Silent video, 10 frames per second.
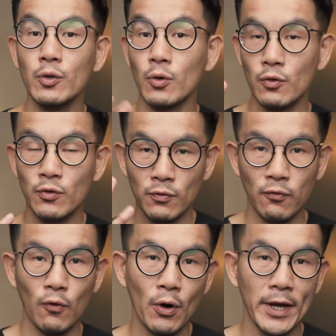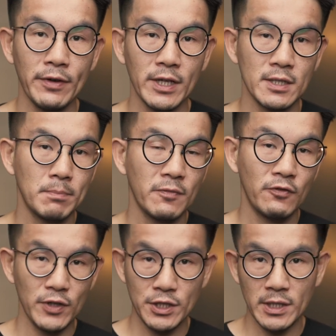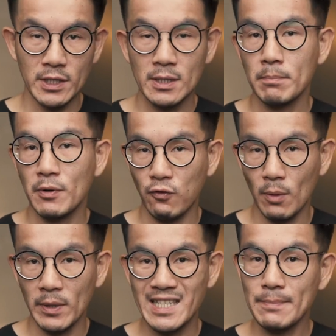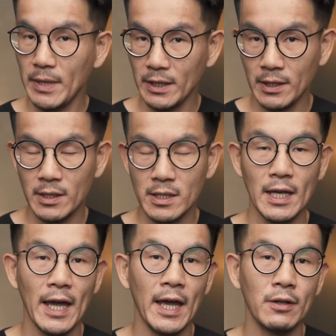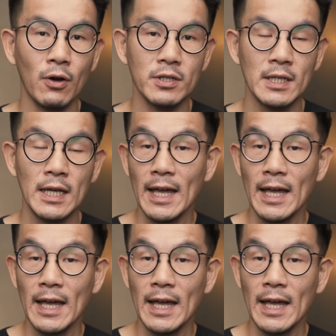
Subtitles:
to go through 4 areas: features, performance, maintenance, and cost.